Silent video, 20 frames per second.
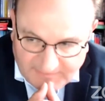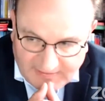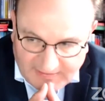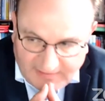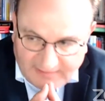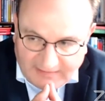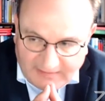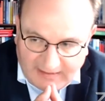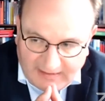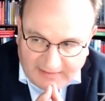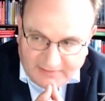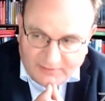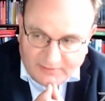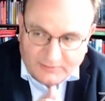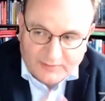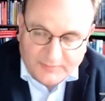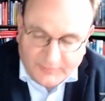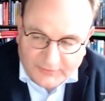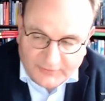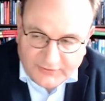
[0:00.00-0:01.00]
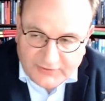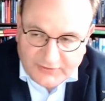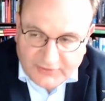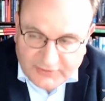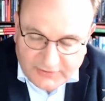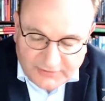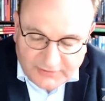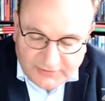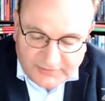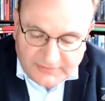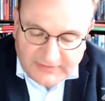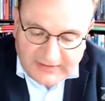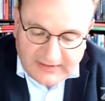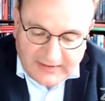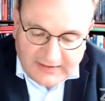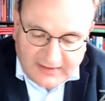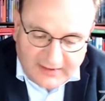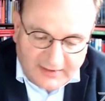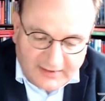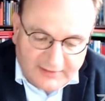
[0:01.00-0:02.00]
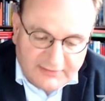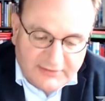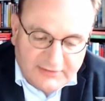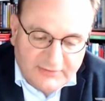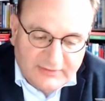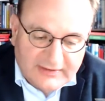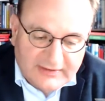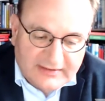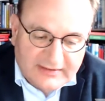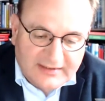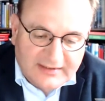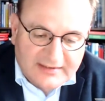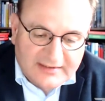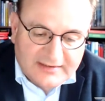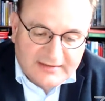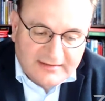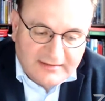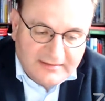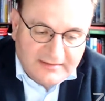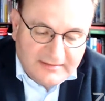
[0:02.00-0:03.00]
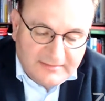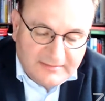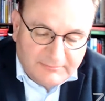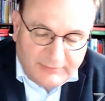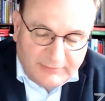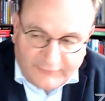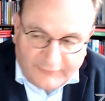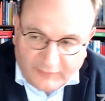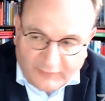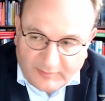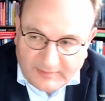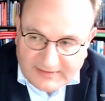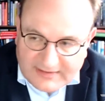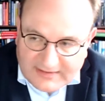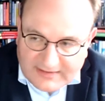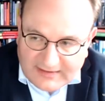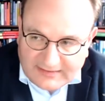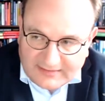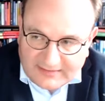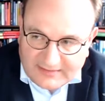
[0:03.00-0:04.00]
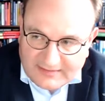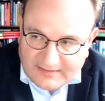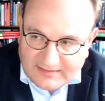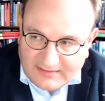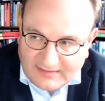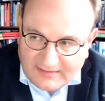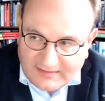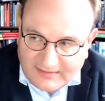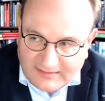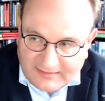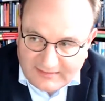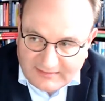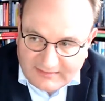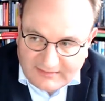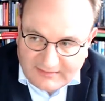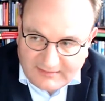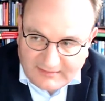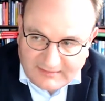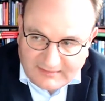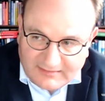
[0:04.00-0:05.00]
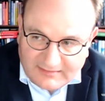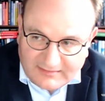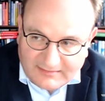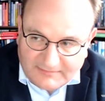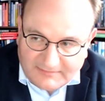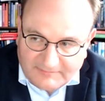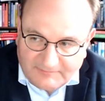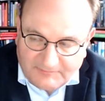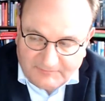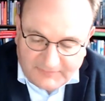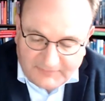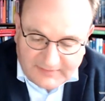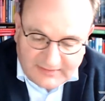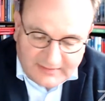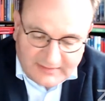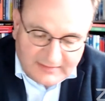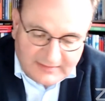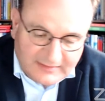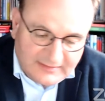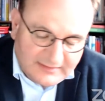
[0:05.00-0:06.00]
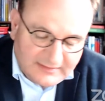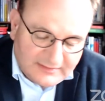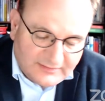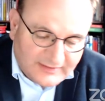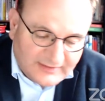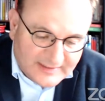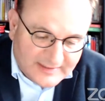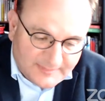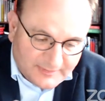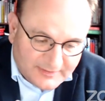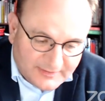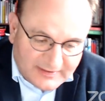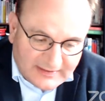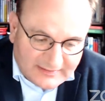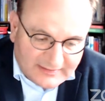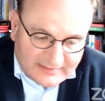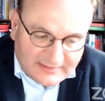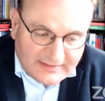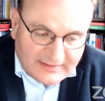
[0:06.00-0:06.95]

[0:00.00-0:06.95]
I, I don't want to argue against performance standards in the in the uh, in the transport sector.